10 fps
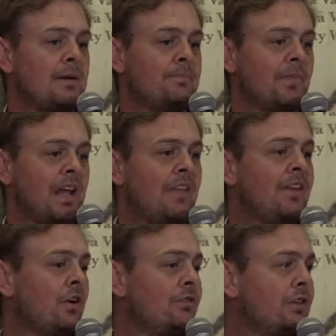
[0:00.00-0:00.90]
And
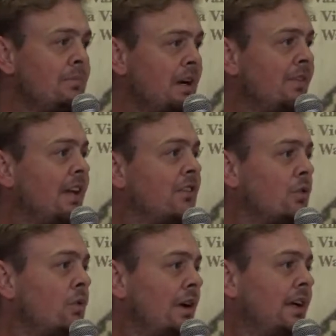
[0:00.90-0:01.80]
then over and above that,
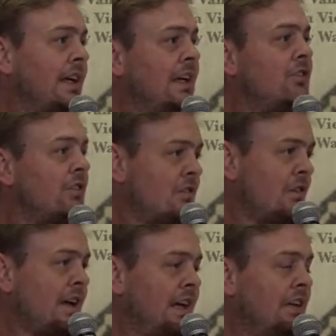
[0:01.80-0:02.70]
so each